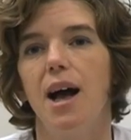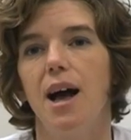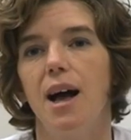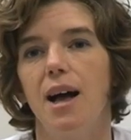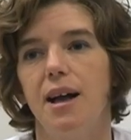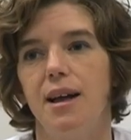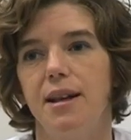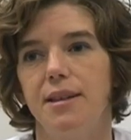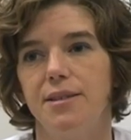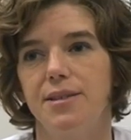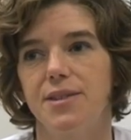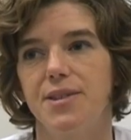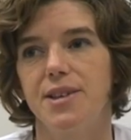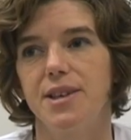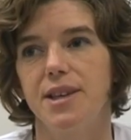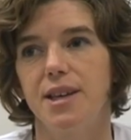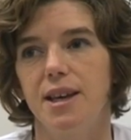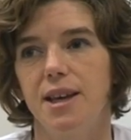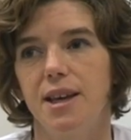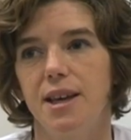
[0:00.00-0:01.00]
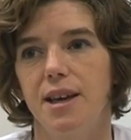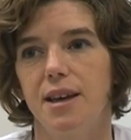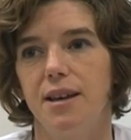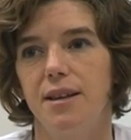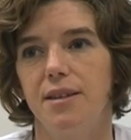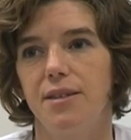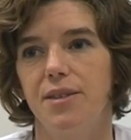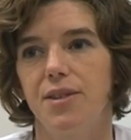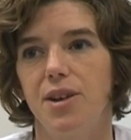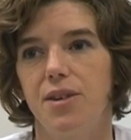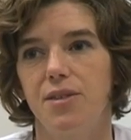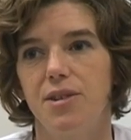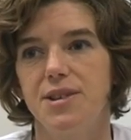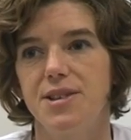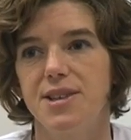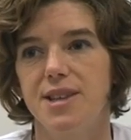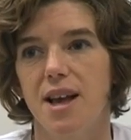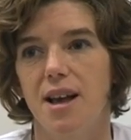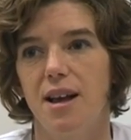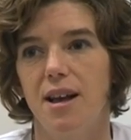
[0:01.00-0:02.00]
and uh, there
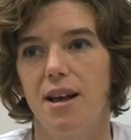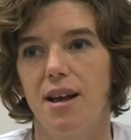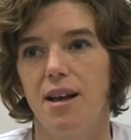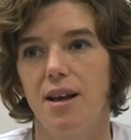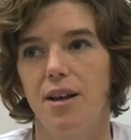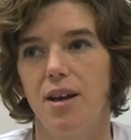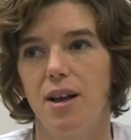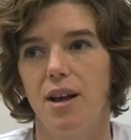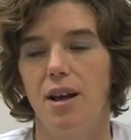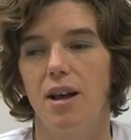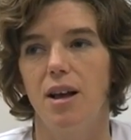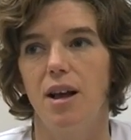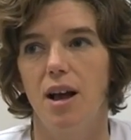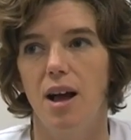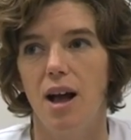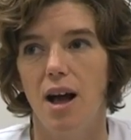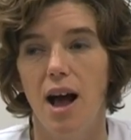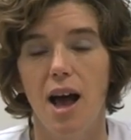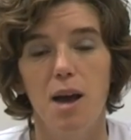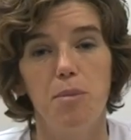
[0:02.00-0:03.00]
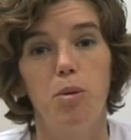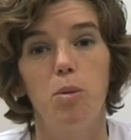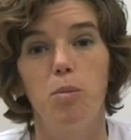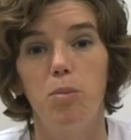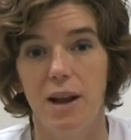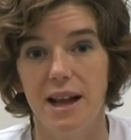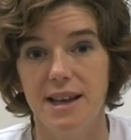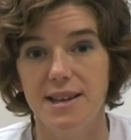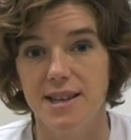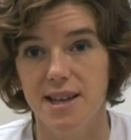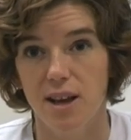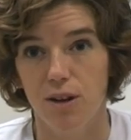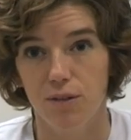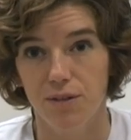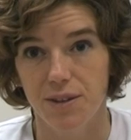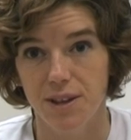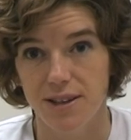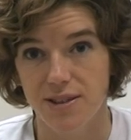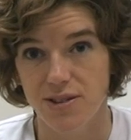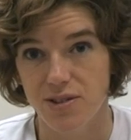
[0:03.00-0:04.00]
is a hypoplasia
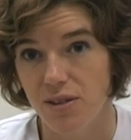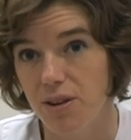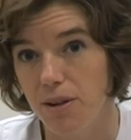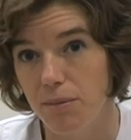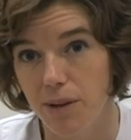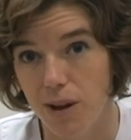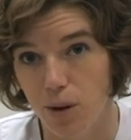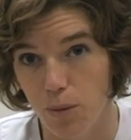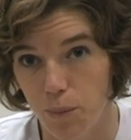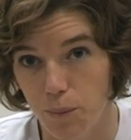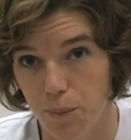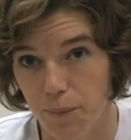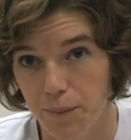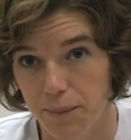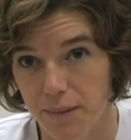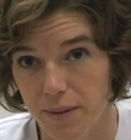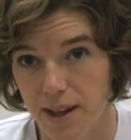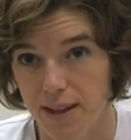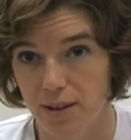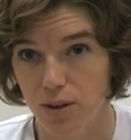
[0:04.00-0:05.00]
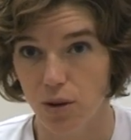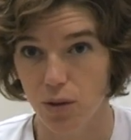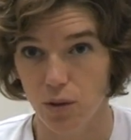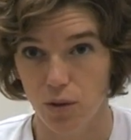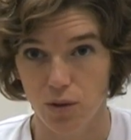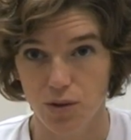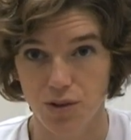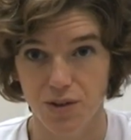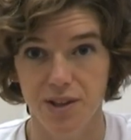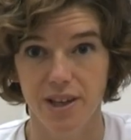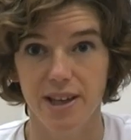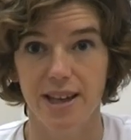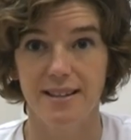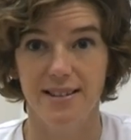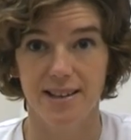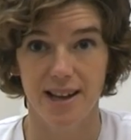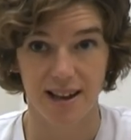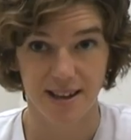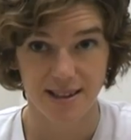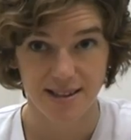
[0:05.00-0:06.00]
of the cerebellum that caused the
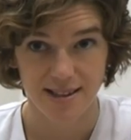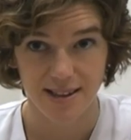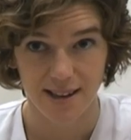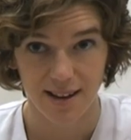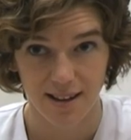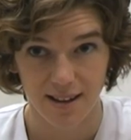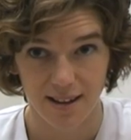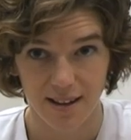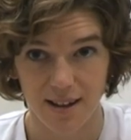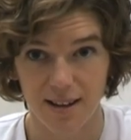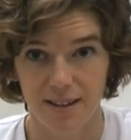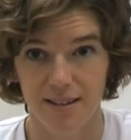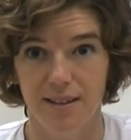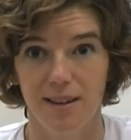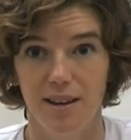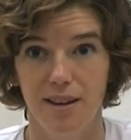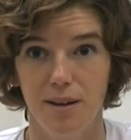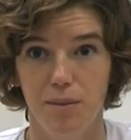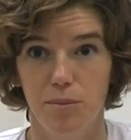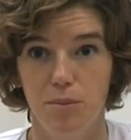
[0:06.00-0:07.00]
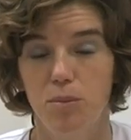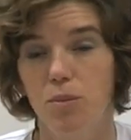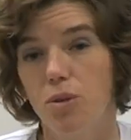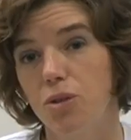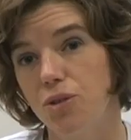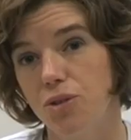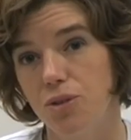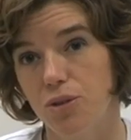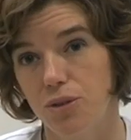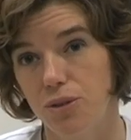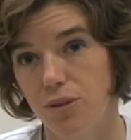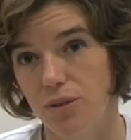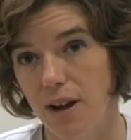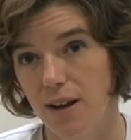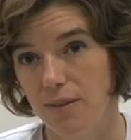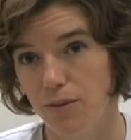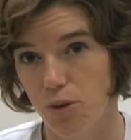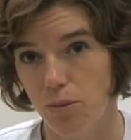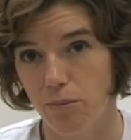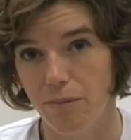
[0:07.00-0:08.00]
ataxia and the motor
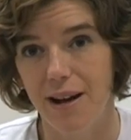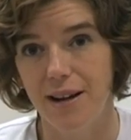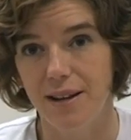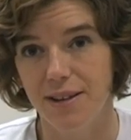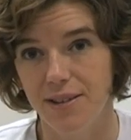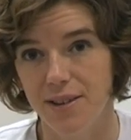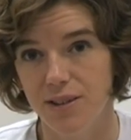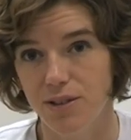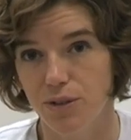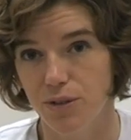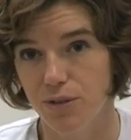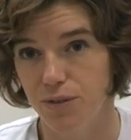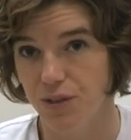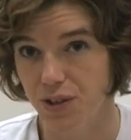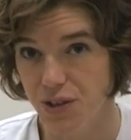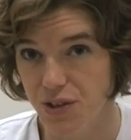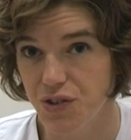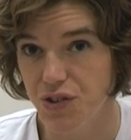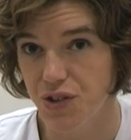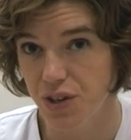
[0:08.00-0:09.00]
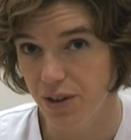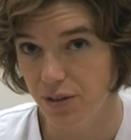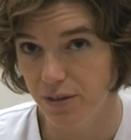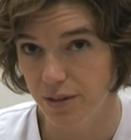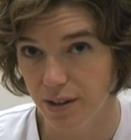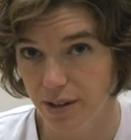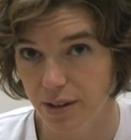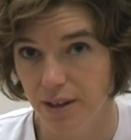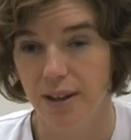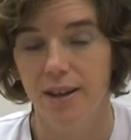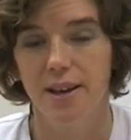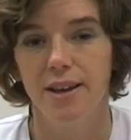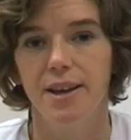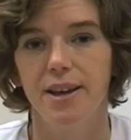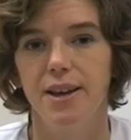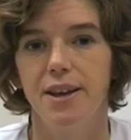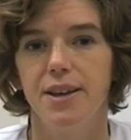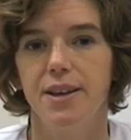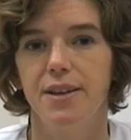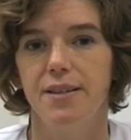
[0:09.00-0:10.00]
abnormalities of these children.
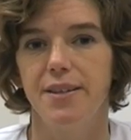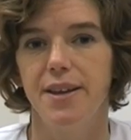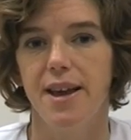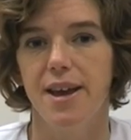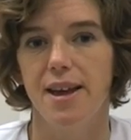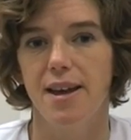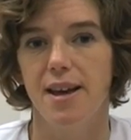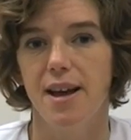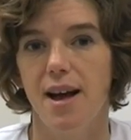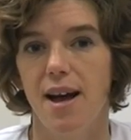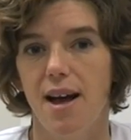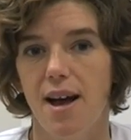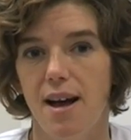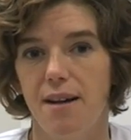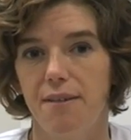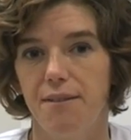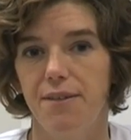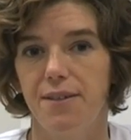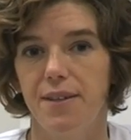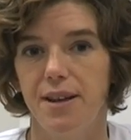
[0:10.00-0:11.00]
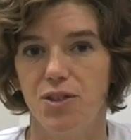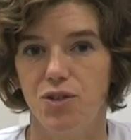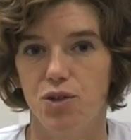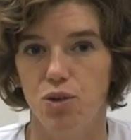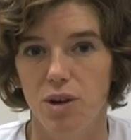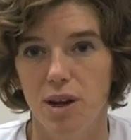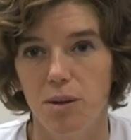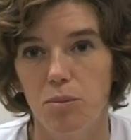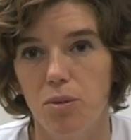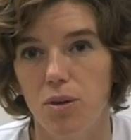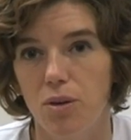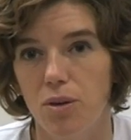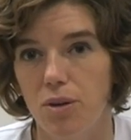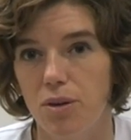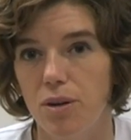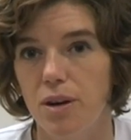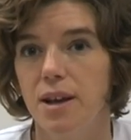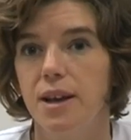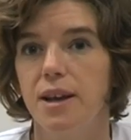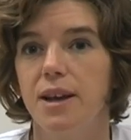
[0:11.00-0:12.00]
They have a
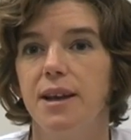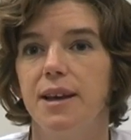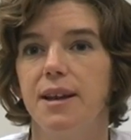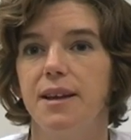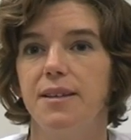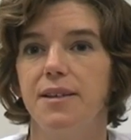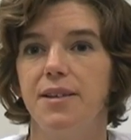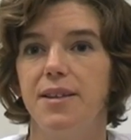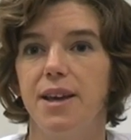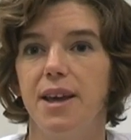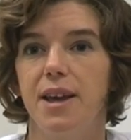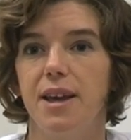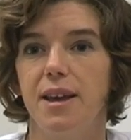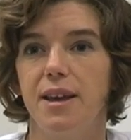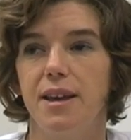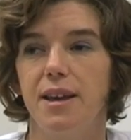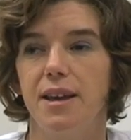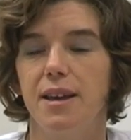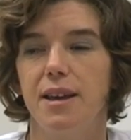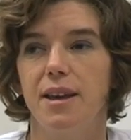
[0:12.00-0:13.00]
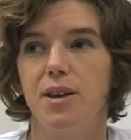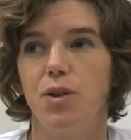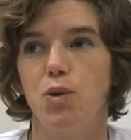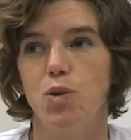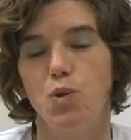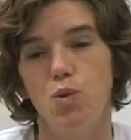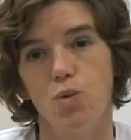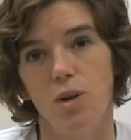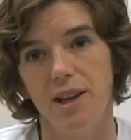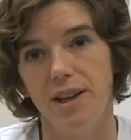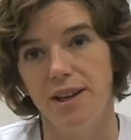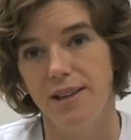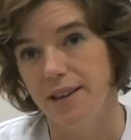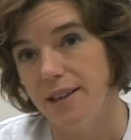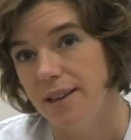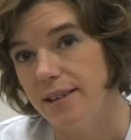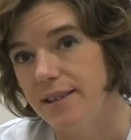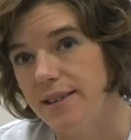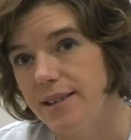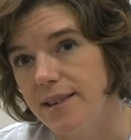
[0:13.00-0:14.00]
tremor, they usually
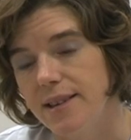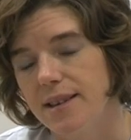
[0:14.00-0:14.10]
need